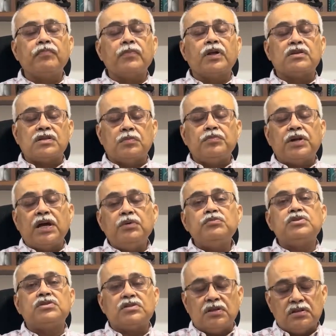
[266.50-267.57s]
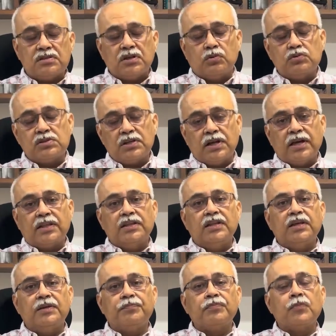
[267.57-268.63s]
sometimes sounds like the
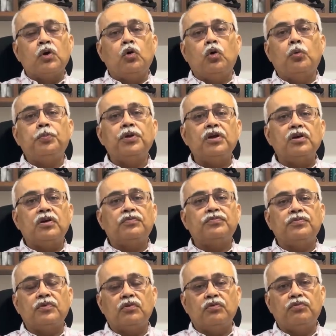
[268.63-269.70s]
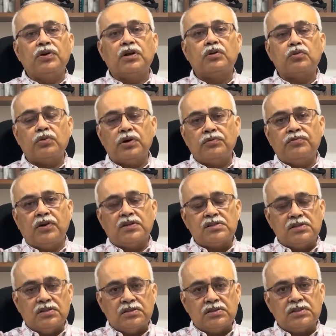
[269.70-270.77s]
opening of Velcro
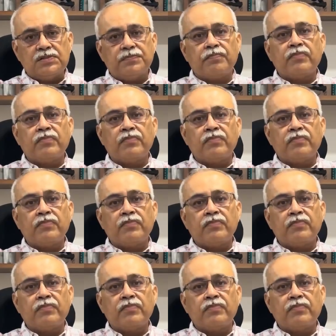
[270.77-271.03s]
fasteners.